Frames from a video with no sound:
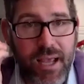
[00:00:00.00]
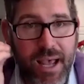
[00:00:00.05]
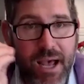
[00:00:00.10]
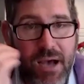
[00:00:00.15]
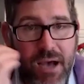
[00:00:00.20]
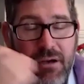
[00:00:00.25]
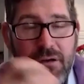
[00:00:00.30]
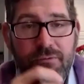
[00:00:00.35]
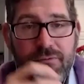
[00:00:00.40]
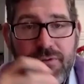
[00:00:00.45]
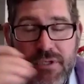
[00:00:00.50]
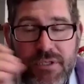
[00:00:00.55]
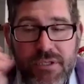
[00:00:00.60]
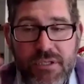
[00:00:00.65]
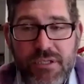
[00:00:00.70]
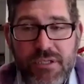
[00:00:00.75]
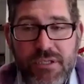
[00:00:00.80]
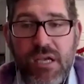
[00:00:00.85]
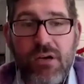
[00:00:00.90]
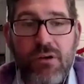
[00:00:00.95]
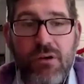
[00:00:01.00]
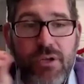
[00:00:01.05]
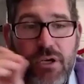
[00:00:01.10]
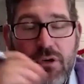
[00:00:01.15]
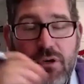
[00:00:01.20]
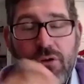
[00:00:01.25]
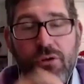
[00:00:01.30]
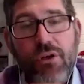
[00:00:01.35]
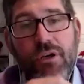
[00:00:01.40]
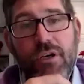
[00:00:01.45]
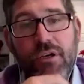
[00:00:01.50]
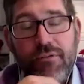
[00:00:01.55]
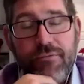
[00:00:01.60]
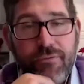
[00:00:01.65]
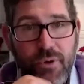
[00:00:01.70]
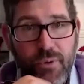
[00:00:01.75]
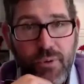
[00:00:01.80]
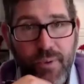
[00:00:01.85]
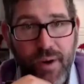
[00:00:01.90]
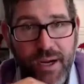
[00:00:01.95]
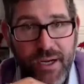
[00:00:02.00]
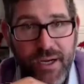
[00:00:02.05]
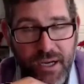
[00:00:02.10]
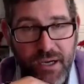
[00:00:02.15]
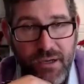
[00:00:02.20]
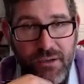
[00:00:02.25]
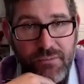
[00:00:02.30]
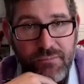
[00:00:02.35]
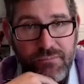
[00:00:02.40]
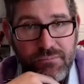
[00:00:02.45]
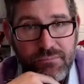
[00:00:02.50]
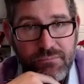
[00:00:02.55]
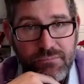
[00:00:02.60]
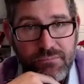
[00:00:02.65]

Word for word: out of the sale that you're looking for right now?